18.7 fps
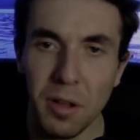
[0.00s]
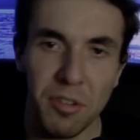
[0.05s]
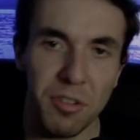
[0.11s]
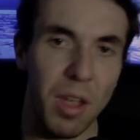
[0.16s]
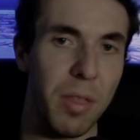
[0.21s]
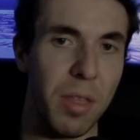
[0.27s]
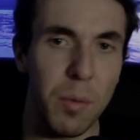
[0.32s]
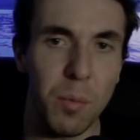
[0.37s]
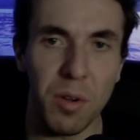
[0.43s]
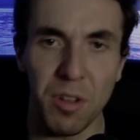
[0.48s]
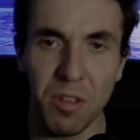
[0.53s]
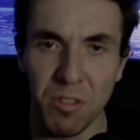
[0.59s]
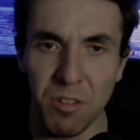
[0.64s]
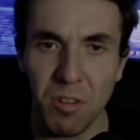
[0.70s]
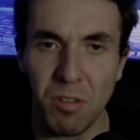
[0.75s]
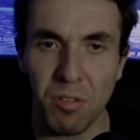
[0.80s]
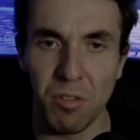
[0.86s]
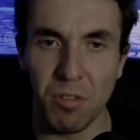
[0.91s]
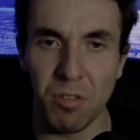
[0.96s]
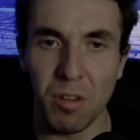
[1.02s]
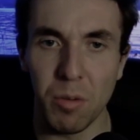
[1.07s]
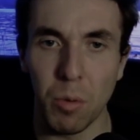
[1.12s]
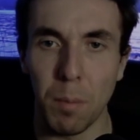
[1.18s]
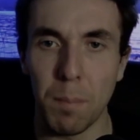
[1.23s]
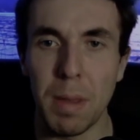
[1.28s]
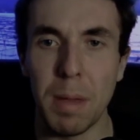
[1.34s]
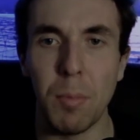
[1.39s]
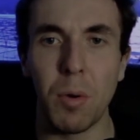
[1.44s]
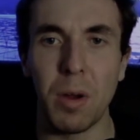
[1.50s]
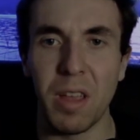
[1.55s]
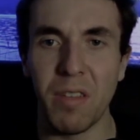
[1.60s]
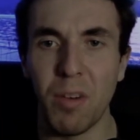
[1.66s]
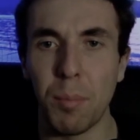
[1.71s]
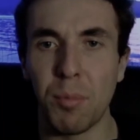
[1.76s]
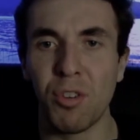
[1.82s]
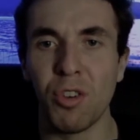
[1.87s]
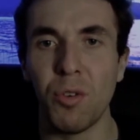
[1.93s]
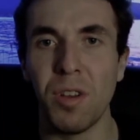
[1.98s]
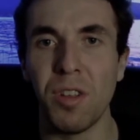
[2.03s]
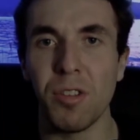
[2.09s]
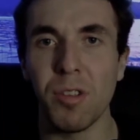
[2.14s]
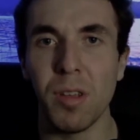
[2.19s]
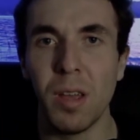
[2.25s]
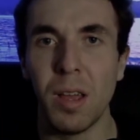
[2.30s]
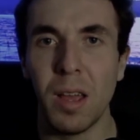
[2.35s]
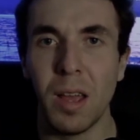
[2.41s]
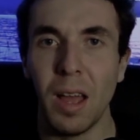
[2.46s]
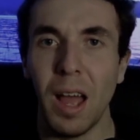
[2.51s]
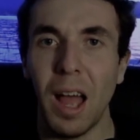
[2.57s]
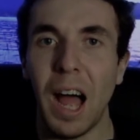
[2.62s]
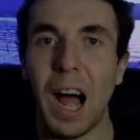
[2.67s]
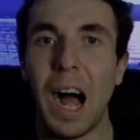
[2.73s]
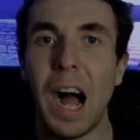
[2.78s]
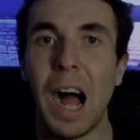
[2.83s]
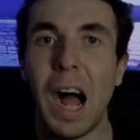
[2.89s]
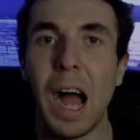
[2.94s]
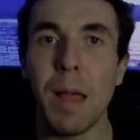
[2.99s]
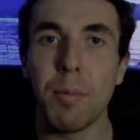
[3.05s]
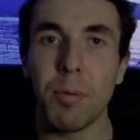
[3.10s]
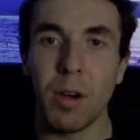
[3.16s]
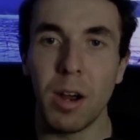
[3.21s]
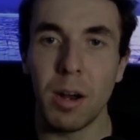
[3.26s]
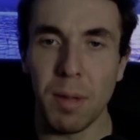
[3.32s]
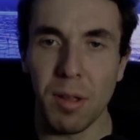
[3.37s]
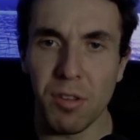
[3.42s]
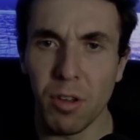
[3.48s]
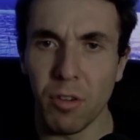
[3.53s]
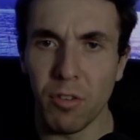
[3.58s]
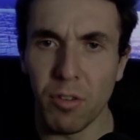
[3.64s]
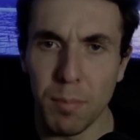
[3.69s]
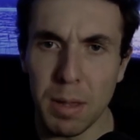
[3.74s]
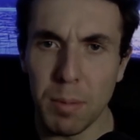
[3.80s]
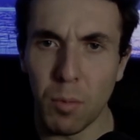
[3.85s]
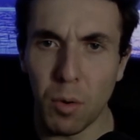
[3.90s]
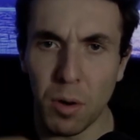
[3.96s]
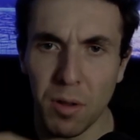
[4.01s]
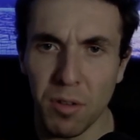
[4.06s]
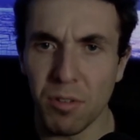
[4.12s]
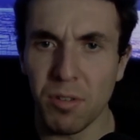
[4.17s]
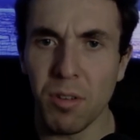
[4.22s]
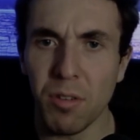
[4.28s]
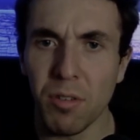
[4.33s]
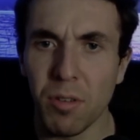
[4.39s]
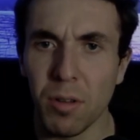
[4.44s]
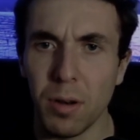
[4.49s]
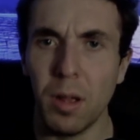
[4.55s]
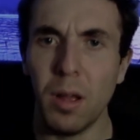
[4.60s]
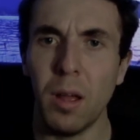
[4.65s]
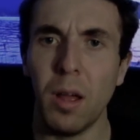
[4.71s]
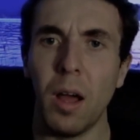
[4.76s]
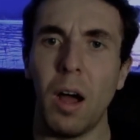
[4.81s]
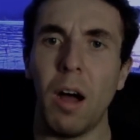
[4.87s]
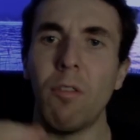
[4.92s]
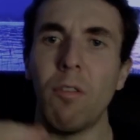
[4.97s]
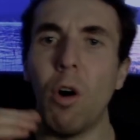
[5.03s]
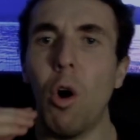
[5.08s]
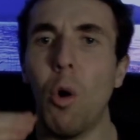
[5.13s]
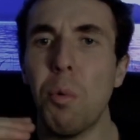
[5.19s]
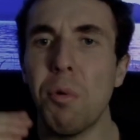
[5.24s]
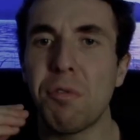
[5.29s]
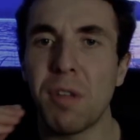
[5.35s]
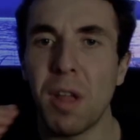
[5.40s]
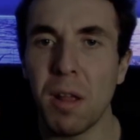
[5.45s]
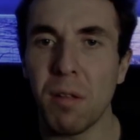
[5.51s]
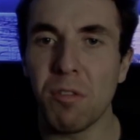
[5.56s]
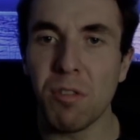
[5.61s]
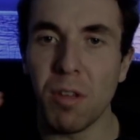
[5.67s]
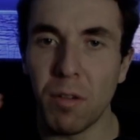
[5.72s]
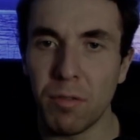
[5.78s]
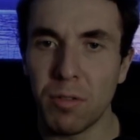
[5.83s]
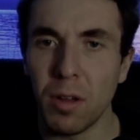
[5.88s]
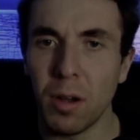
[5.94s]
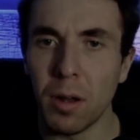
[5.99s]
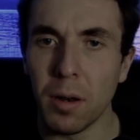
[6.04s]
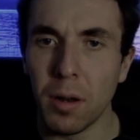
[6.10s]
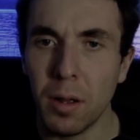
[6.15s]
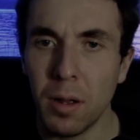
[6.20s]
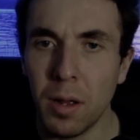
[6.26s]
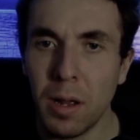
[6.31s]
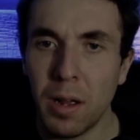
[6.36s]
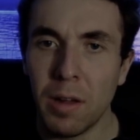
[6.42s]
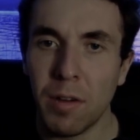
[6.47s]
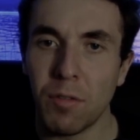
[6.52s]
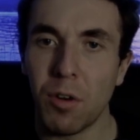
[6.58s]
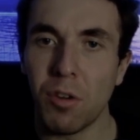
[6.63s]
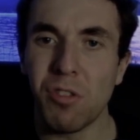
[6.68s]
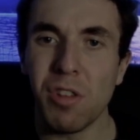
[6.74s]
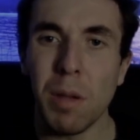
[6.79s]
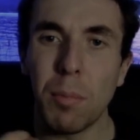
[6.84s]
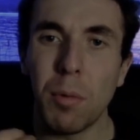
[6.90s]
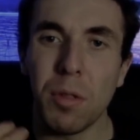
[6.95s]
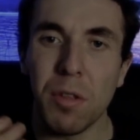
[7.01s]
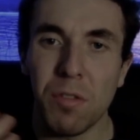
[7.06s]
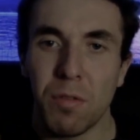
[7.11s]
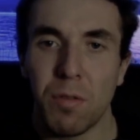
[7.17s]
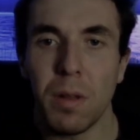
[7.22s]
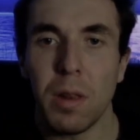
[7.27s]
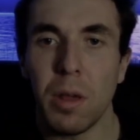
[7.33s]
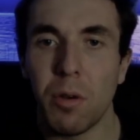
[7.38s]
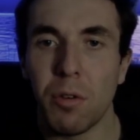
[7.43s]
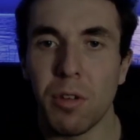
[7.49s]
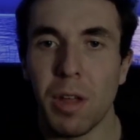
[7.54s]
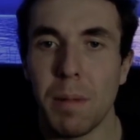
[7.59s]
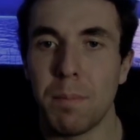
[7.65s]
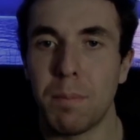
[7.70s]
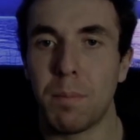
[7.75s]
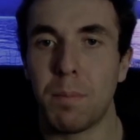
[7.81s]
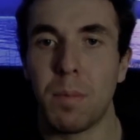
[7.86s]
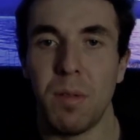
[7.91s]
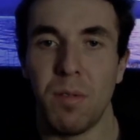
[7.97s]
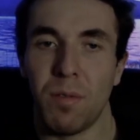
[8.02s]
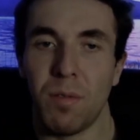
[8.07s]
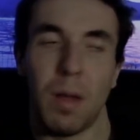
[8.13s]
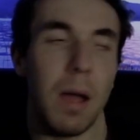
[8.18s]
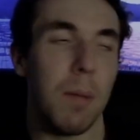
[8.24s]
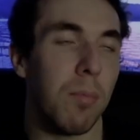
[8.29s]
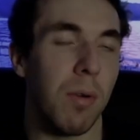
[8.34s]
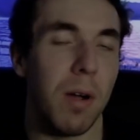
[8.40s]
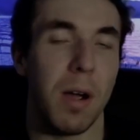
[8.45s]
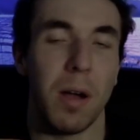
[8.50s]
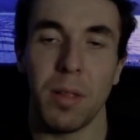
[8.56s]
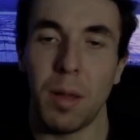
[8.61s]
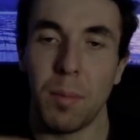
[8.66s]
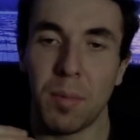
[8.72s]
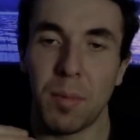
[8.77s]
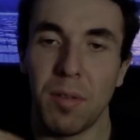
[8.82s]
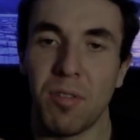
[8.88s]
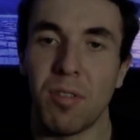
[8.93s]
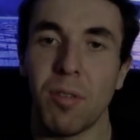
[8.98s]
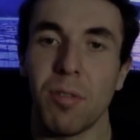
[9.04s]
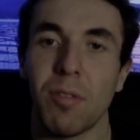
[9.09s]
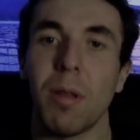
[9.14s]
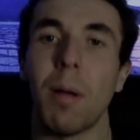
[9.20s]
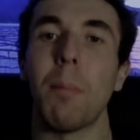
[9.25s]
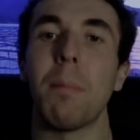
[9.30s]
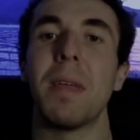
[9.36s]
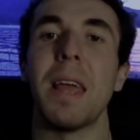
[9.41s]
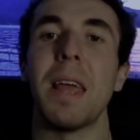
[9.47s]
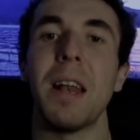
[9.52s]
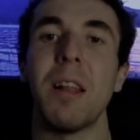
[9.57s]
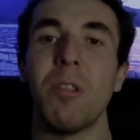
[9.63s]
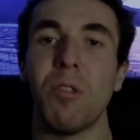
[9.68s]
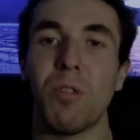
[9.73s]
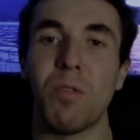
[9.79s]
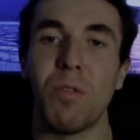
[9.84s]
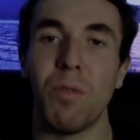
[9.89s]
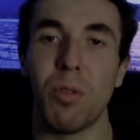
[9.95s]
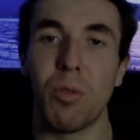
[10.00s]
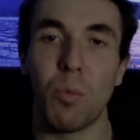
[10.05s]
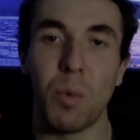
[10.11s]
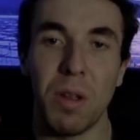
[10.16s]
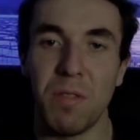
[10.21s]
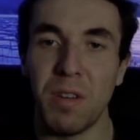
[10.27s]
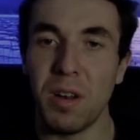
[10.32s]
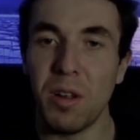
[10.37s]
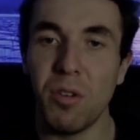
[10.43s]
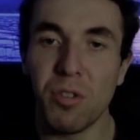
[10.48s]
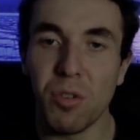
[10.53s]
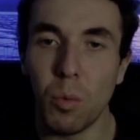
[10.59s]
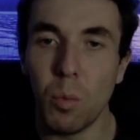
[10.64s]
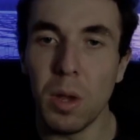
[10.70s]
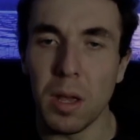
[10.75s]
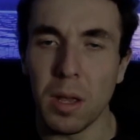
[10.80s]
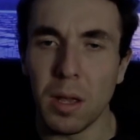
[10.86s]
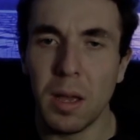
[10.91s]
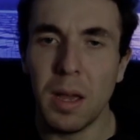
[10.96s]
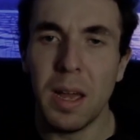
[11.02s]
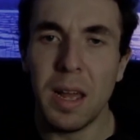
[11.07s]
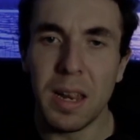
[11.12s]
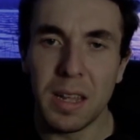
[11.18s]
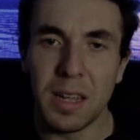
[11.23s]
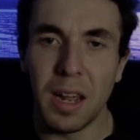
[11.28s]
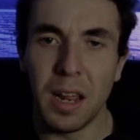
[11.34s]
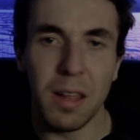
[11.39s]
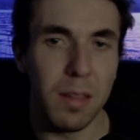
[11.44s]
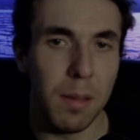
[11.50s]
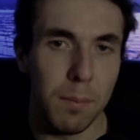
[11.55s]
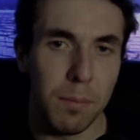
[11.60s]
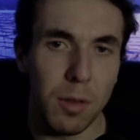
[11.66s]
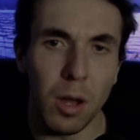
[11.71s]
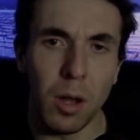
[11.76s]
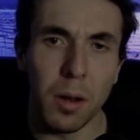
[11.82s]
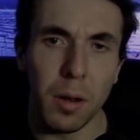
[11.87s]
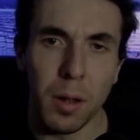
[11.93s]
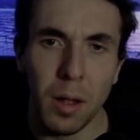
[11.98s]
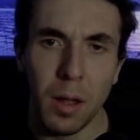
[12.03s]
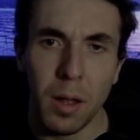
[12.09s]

Same thing with consistency, where people give up so easy. I pride myself in being more consistent, of always getting stuff done. For example, these videos, I'm proud that I'm consistent. I'm getting these 3 videos a week, getting them done.